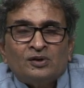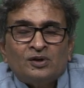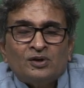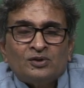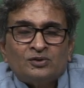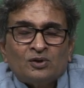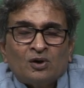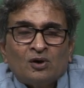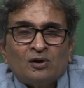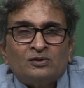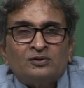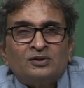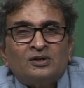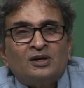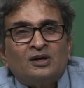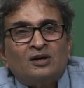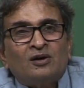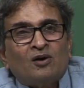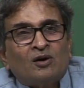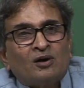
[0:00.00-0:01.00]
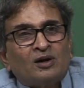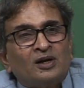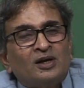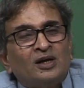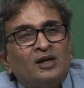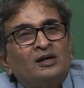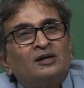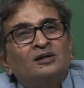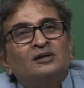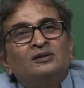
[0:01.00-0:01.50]
dissolves in an
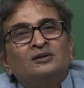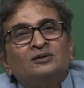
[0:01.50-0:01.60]
organic